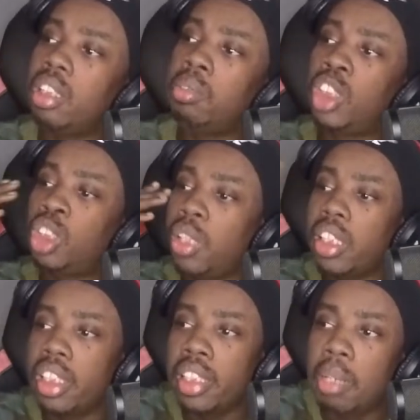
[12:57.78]

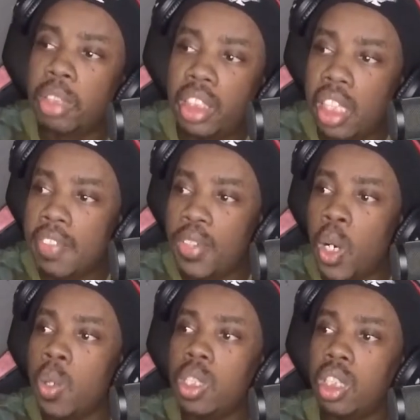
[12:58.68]
stressing themselves
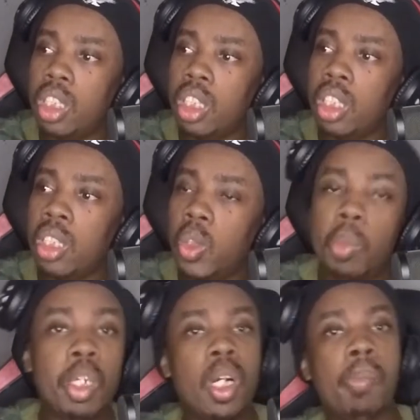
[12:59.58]
out
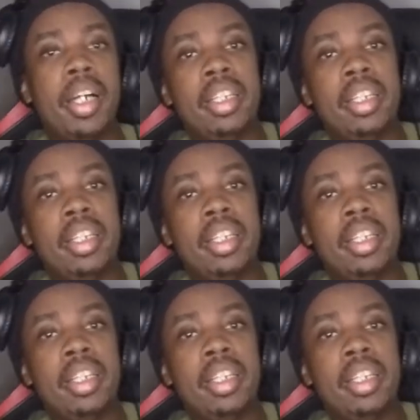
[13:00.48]
to become a